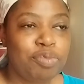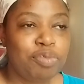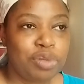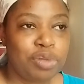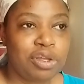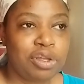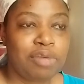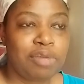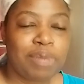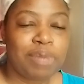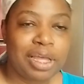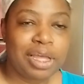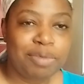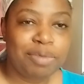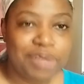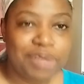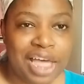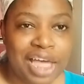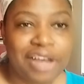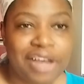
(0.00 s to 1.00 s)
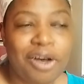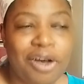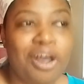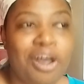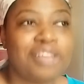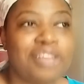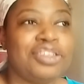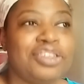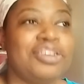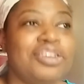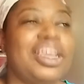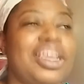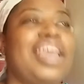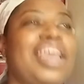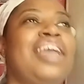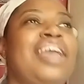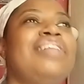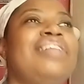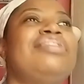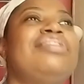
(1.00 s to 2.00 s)
book by a black author,
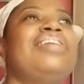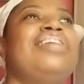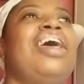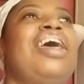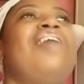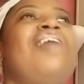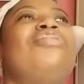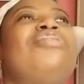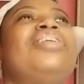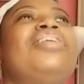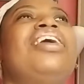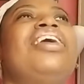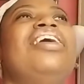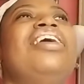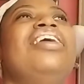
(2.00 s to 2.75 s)
hands down,